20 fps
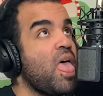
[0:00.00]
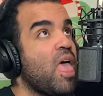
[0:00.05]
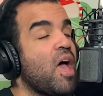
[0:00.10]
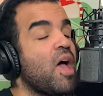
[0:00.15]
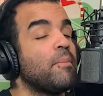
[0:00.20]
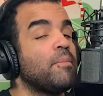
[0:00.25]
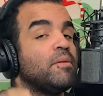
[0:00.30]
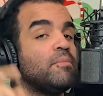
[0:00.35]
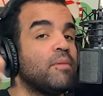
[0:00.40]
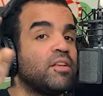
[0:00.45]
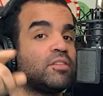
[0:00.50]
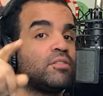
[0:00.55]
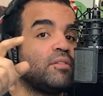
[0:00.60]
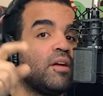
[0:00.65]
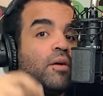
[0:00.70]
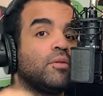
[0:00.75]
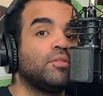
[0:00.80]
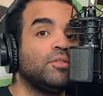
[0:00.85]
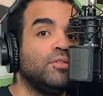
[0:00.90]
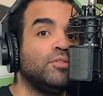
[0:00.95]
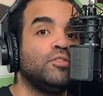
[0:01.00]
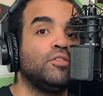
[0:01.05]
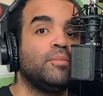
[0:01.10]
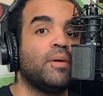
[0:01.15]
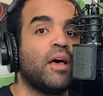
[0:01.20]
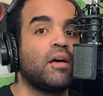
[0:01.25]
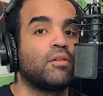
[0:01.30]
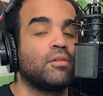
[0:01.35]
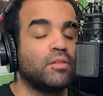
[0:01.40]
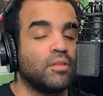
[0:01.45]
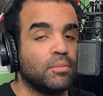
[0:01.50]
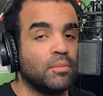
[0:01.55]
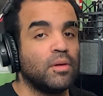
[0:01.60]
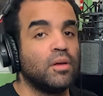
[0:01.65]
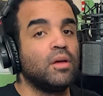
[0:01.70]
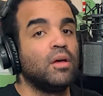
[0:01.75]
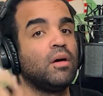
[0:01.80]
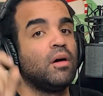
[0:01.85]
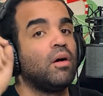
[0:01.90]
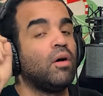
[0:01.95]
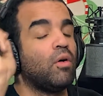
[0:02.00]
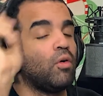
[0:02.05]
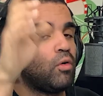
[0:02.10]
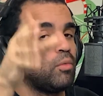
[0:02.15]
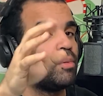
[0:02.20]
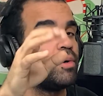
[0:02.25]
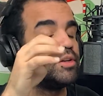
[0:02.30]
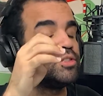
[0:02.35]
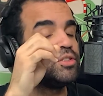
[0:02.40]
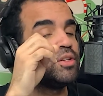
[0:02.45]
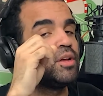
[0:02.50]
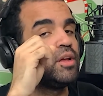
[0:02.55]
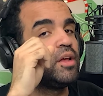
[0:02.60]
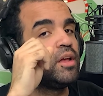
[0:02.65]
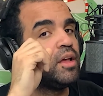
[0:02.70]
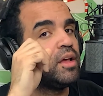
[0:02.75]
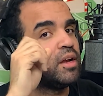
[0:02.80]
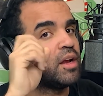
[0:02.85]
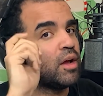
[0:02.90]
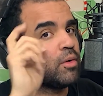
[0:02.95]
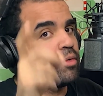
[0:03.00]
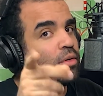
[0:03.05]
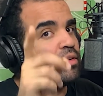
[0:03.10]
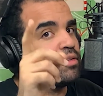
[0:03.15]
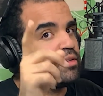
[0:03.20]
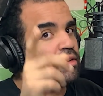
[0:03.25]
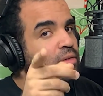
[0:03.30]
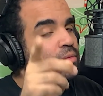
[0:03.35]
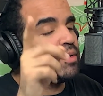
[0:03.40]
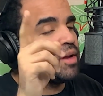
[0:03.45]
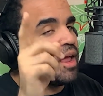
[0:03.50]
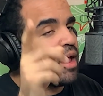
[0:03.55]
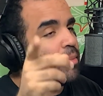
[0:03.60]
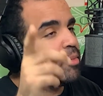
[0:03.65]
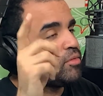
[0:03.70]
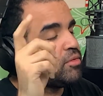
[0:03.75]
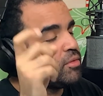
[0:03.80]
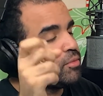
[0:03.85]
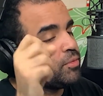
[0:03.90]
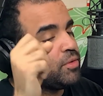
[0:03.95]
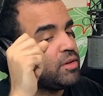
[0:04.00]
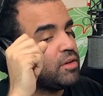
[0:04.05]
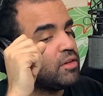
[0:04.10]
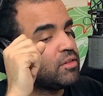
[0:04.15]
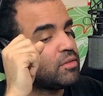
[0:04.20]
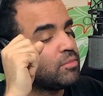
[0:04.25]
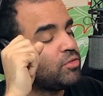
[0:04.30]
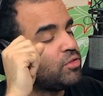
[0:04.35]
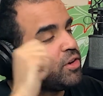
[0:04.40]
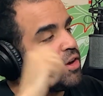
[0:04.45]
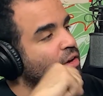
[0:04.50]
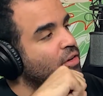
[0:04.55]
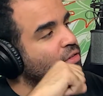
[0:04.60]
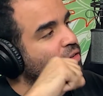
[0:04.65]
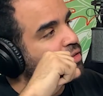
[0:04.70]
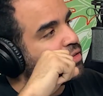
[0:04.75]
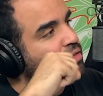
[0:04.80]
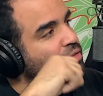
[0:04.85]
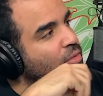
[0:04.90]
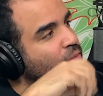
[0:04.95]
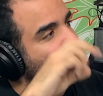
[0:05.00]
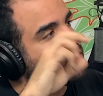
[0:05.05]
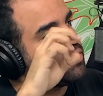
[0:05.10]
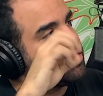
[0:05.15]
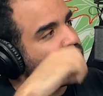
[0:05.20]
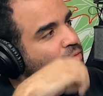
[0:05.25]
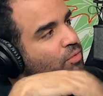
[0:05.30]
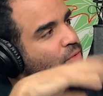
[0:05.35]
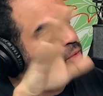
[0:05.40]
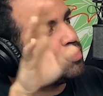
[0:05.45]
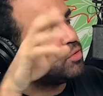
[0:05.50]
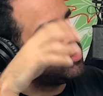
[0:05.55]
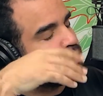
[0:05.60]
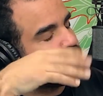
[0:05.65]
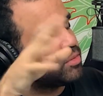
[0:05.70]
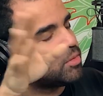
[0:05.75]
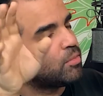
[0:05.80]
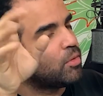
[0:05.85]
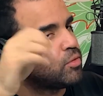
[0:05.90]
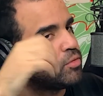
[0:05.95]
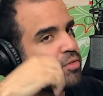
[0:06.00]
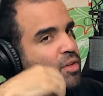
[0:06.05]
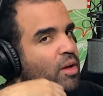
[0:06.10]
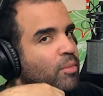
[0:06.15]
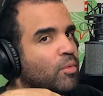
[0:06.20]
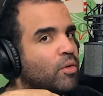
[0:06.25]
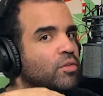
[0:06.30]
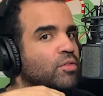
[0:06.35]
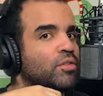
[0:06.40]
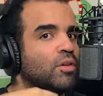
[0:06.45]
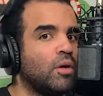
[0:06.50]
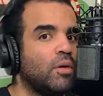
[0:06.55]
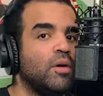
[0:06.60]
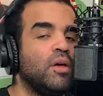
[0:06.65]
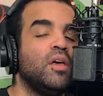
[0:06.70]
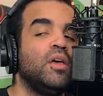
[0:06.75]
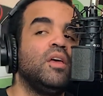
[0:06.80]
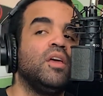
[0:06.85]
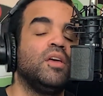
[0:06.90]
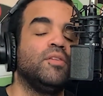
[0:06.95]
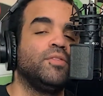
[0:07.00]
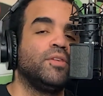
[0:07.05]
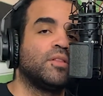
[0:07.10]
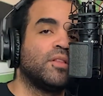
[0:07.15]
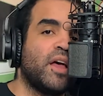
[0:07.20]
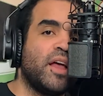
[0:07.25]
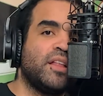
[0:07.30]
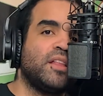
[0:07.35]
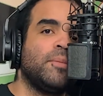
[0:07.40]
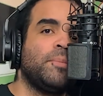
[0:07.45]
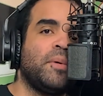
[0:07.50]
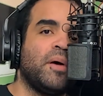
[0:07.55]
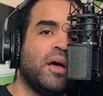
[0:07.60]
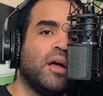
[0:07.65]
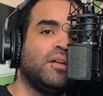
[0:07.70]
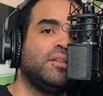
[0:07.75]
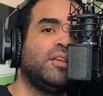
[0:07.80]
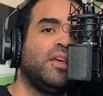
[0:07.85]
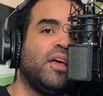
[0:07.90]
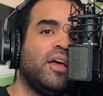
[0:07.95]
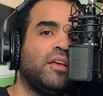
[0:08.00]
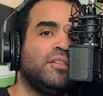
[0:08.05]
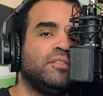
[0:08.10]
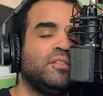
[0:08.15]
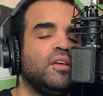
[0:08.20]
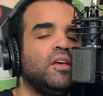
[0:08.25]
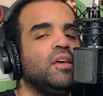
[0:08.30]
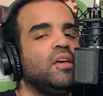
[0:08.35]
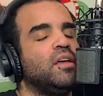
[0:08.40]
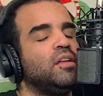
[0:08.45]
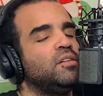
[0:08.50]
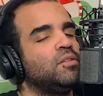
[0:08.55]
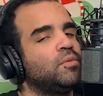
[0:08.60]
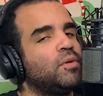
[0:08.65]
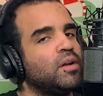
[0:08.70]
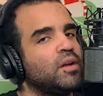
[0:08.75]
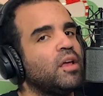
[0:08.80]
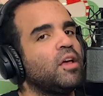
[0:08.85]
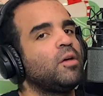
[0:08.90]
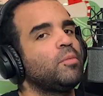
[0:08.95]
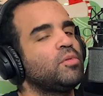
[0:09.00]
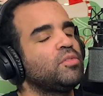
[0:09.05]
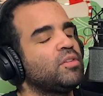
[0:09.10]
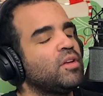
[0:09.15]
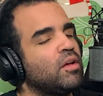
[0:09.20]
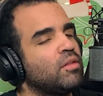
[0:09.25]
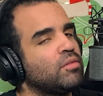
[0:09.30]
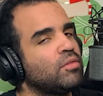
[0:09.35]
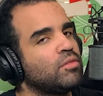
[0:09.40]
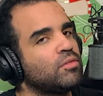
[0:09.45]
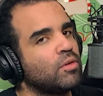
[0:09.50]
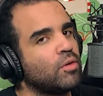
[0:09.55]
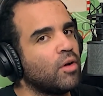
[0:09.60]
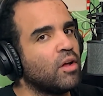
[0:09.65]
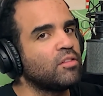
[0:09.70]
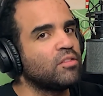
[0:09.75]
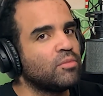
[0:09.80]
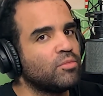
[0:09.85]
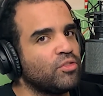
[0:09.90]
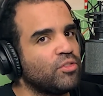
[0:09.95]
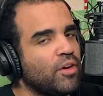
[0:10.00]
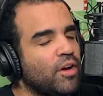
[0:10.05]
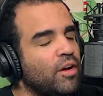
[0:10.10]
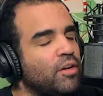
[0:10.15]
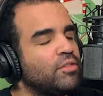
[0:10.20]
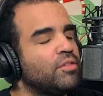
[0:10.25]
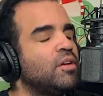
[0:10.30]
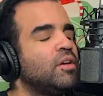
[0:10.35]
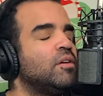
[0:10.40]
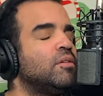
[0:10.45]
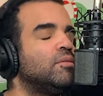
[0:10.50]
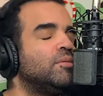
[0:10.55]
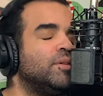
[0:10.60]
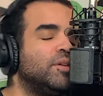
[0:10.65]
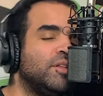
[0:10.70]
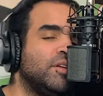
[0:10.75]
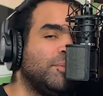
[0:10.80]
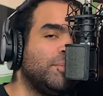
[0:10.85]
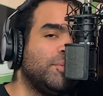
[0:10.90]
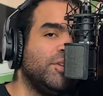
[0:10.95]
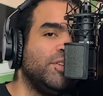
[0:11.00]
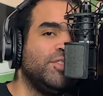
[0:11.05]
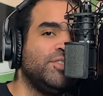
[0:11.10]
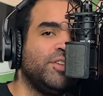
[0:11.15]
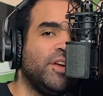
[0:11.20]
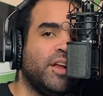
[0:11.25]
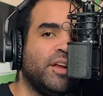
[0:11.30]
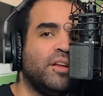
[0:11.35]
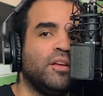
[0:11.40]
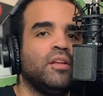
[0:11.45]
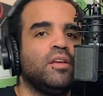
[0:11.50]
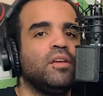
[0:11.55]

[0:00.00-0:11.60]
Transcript: I've been messing around with the YouTube algorithm a whole bunch. And I want to see what happens if we can get some shares on this. I want to see if YouTube promotes that more. So if you like the podcast and you want to help us out, throw out some shares. Really appreciate it.